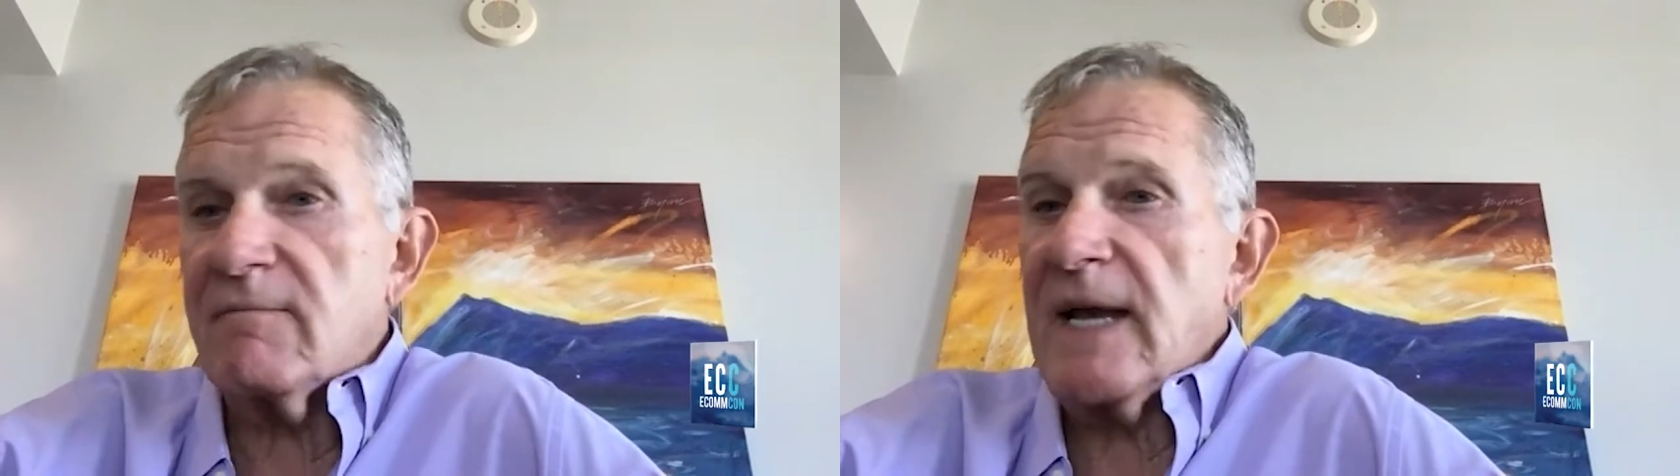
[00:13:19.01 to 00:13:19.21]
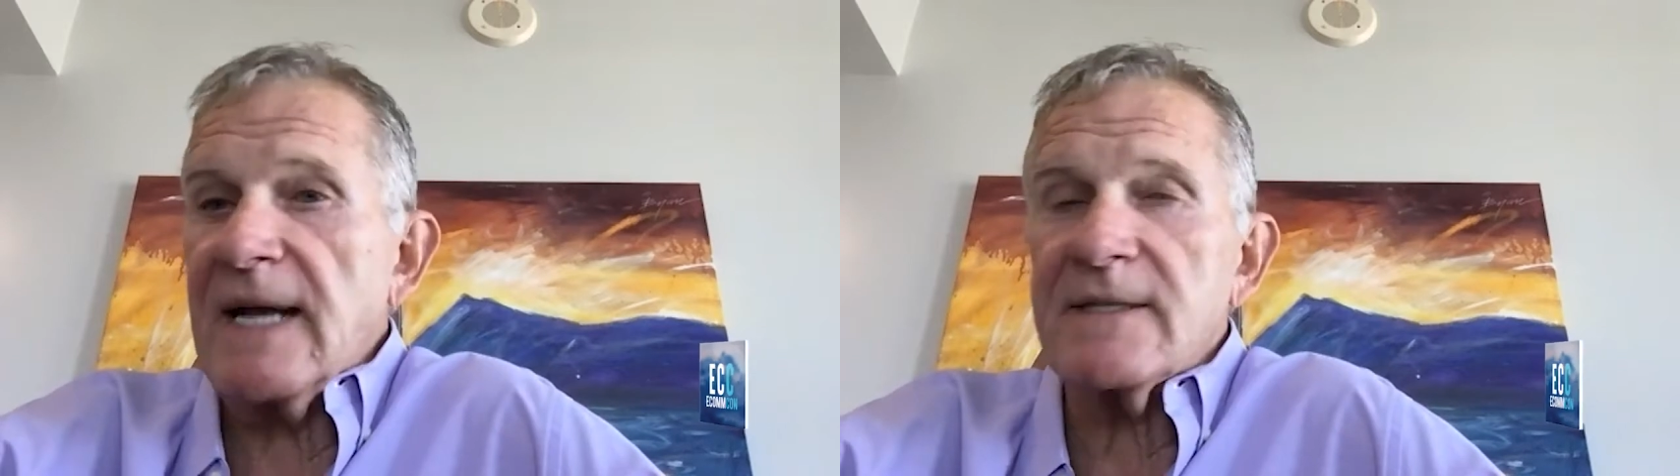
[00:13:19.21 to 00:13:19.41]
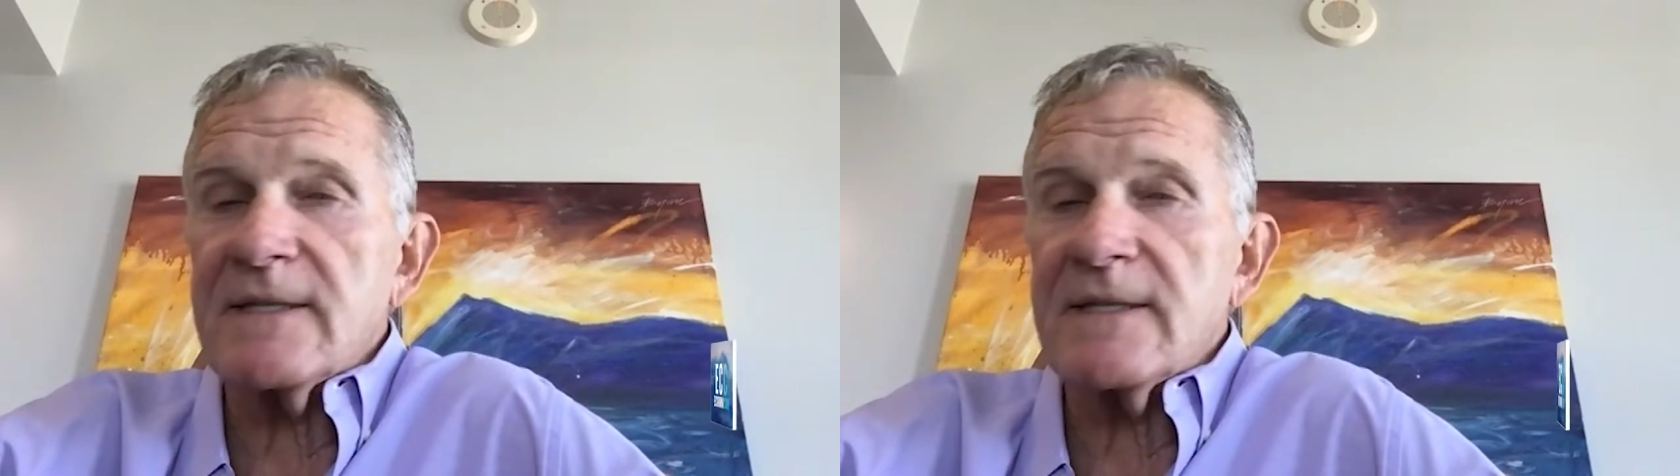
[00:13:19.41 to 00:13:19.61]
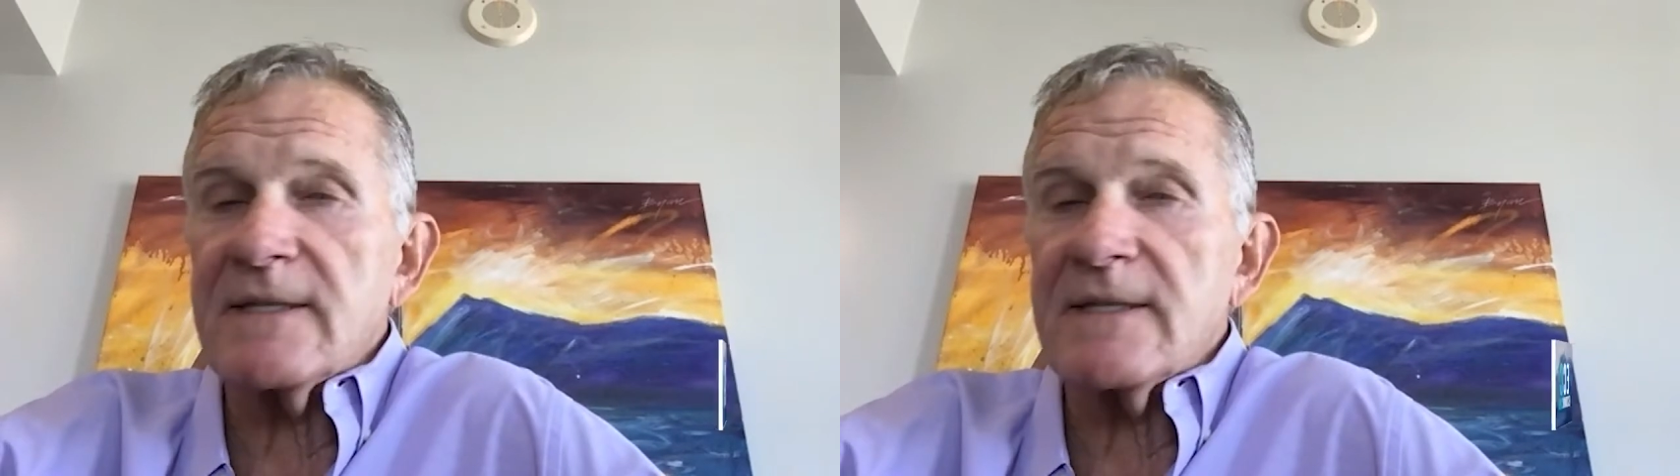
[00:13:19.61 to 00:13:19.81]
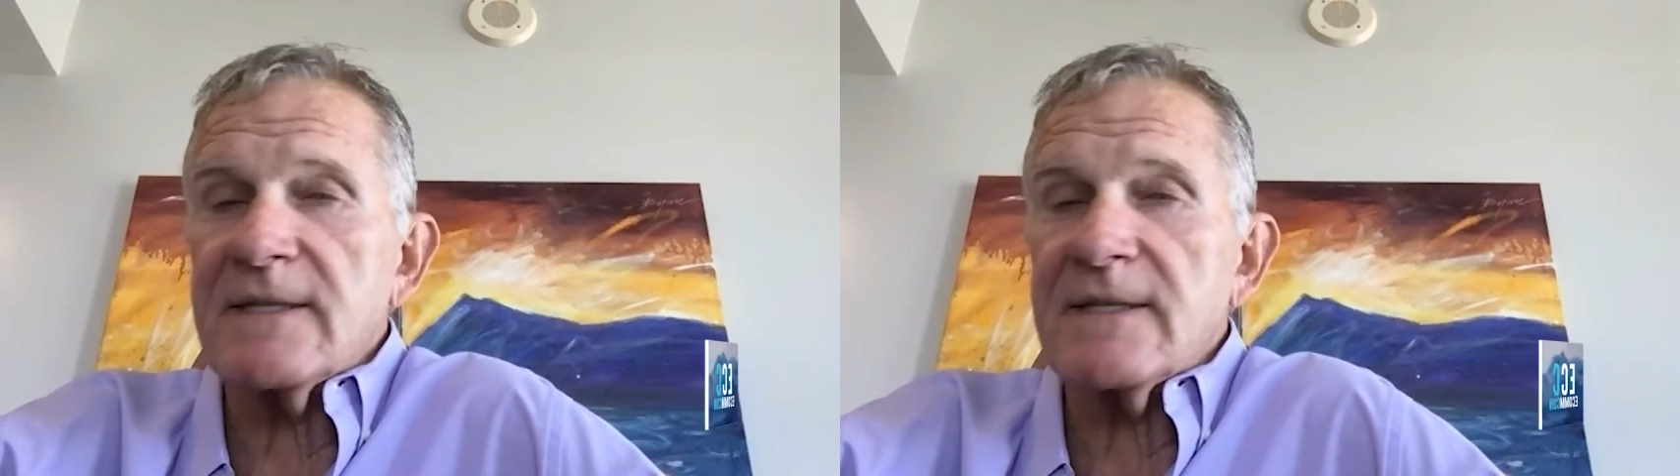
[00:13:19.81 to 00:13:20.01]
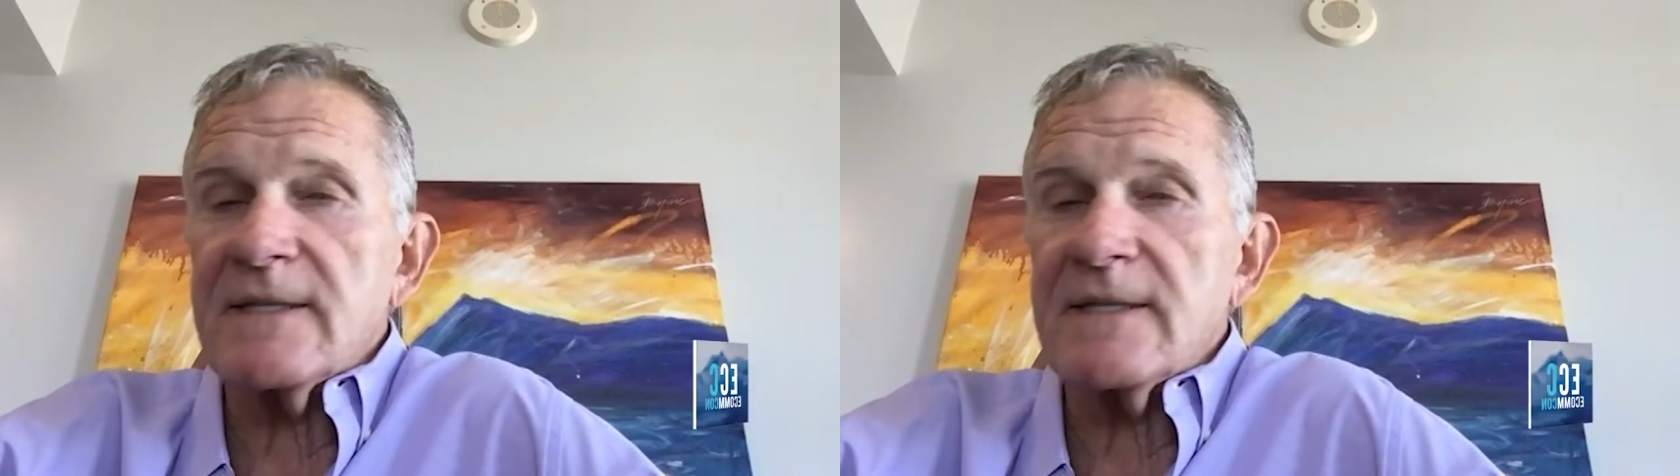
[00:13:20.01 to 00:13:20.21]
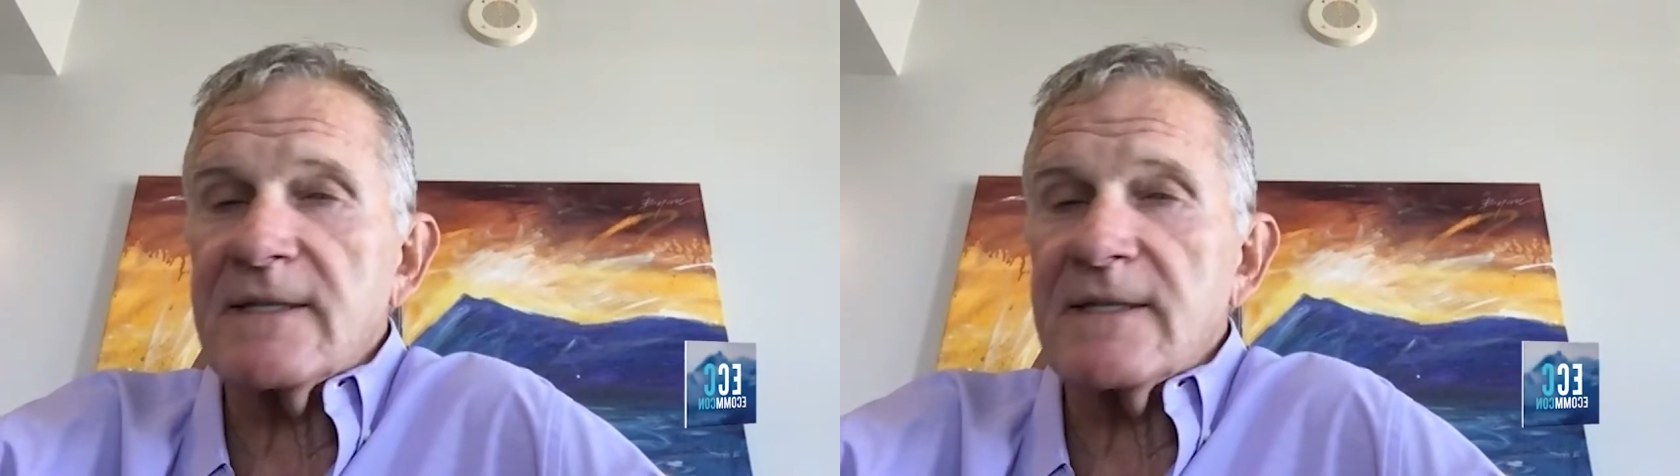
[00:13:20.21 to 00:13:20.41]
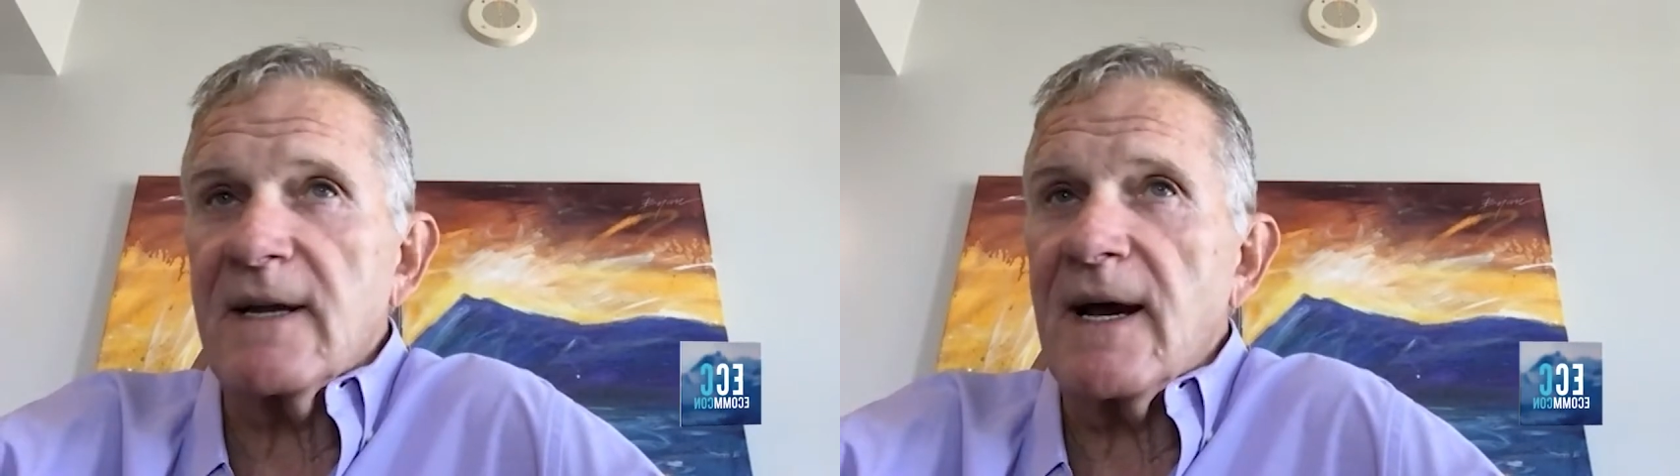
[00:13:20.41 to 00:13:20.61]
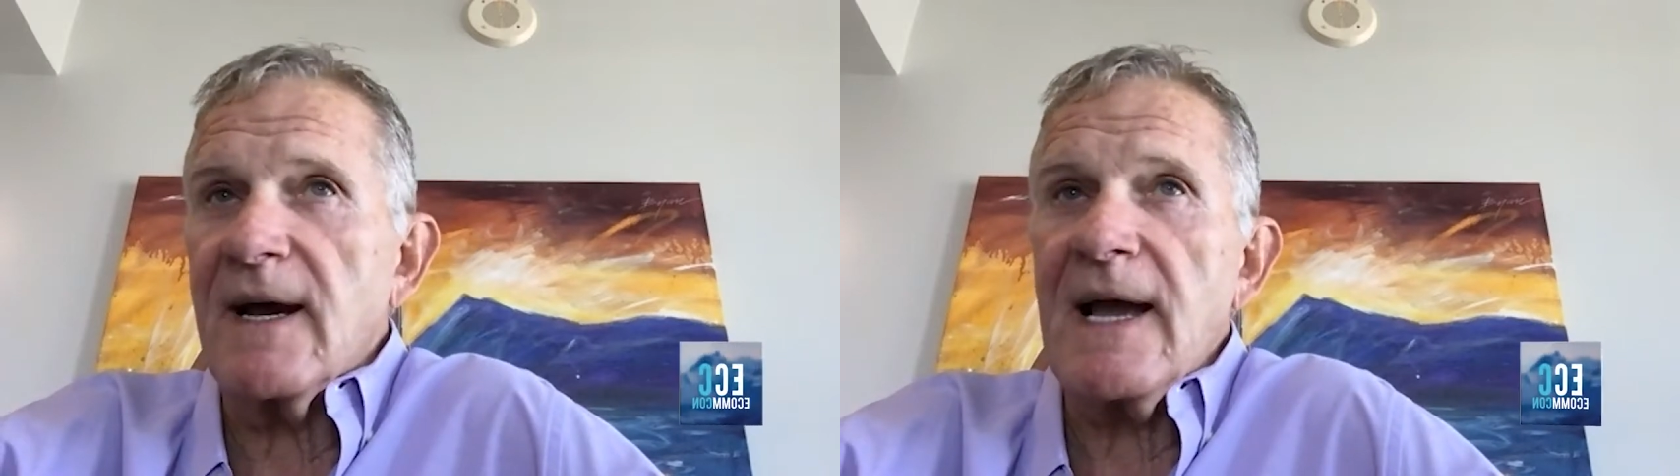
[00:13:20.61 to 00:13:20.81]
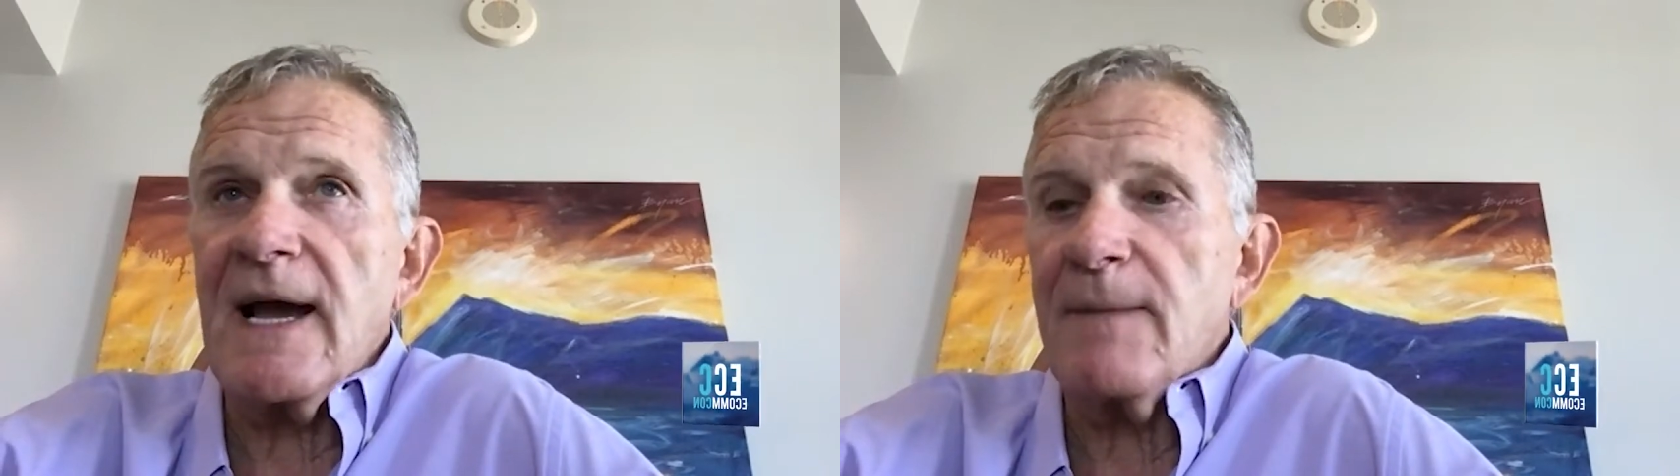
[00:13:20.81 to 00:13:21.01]
That's not
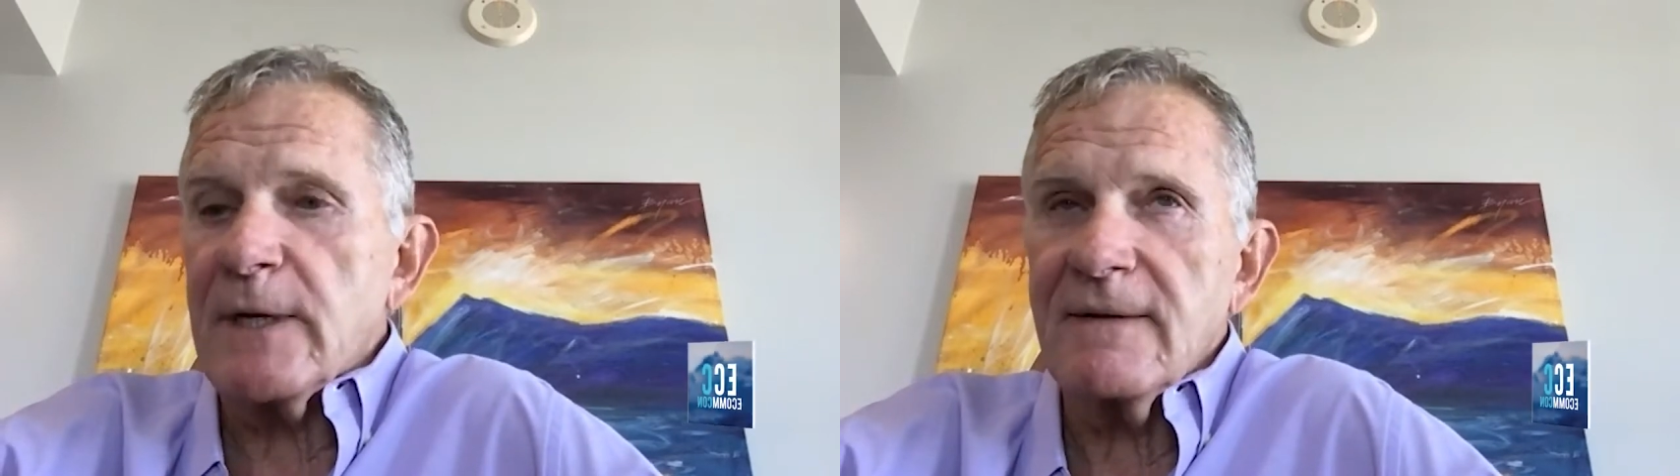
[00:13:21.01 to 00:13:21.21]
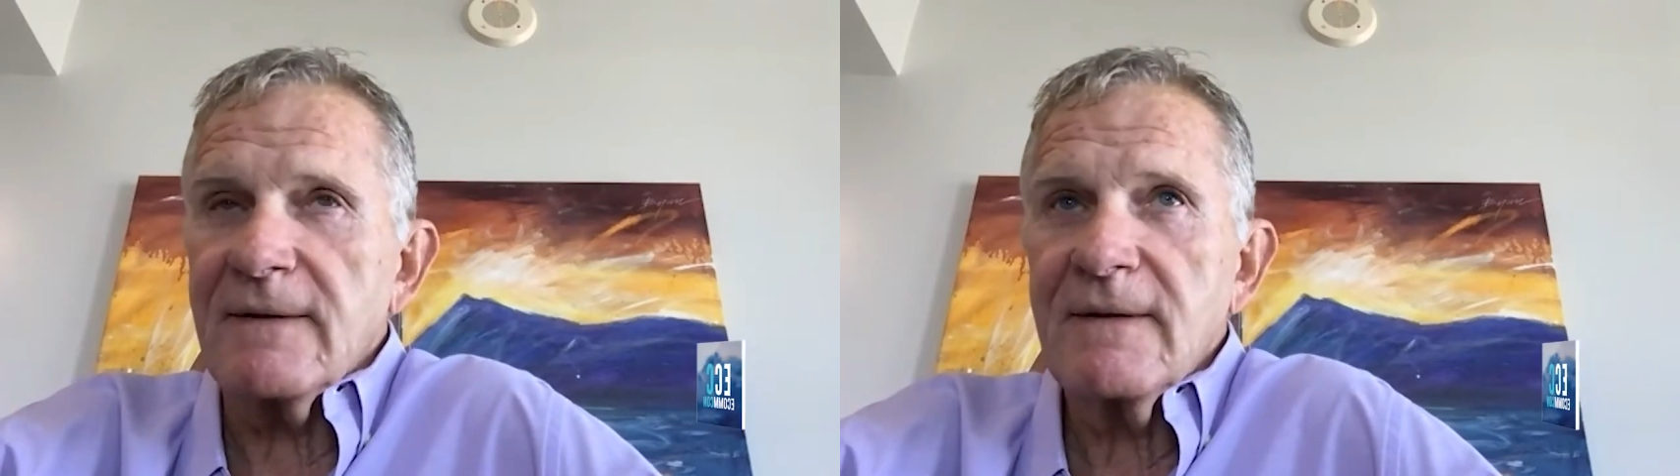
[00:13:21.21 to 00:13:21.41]
happening.